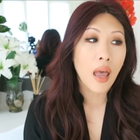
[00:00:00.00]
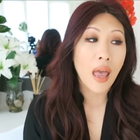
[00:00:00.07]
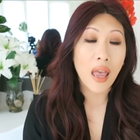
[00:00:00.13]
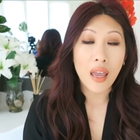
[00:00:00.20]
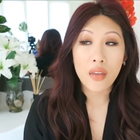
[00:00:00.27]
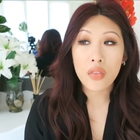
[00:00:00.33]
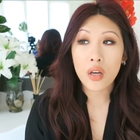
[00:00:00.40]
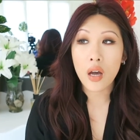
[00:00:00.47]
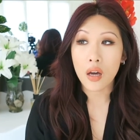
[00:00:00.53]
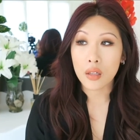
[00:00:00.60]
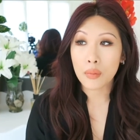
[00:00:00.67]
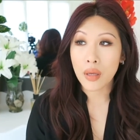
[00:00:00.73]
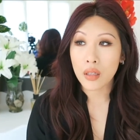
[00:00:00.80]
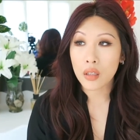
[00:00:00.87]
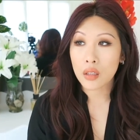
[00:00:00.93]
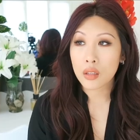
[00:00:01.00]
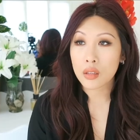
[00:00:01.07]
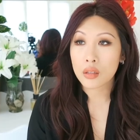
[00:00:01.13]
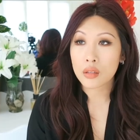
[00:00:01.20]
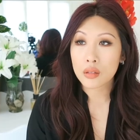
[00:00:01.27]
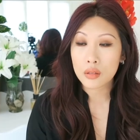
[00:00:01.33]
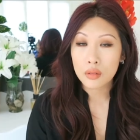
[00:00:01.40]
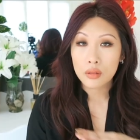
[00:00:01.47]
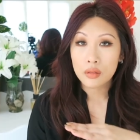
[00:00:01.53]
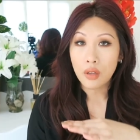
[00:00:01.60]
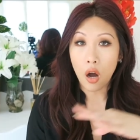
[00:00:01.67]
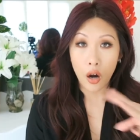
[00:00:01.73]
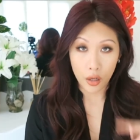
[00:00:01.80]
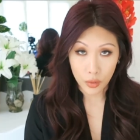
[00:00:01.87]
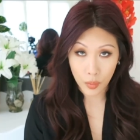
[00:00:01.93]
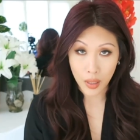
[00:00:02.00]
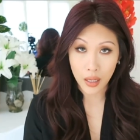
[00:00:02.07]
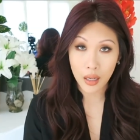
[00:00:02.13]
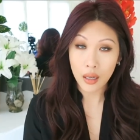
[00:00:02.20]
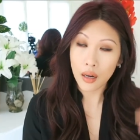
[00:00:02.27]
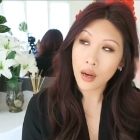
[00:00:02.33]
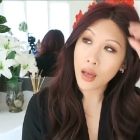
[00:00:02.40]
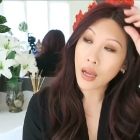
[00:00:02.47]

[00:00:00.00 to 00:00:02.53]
A, the gunmetal hardware,